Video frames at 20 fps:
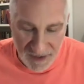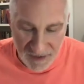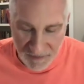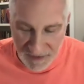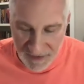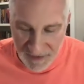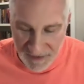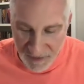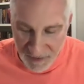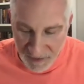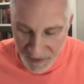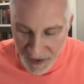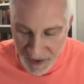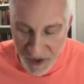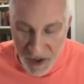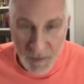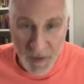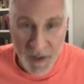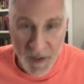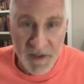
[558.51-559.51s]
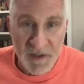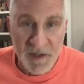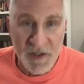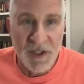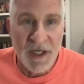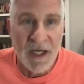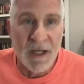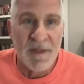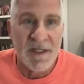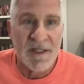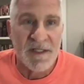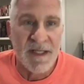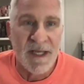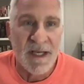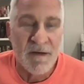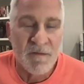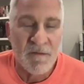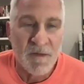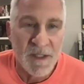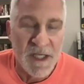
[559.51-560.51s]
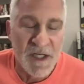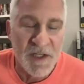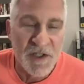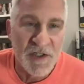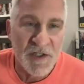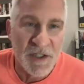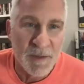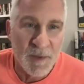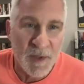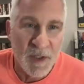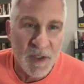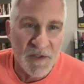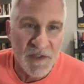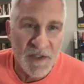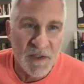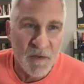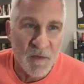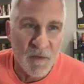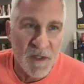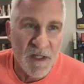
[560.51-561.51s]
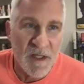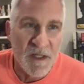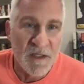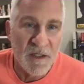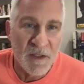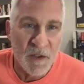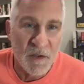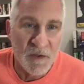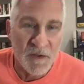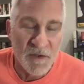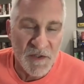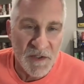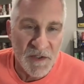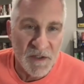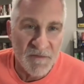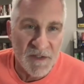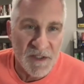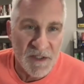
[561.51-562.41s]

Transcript: I'll, you know, a large part of your job is that relationship also with the local service.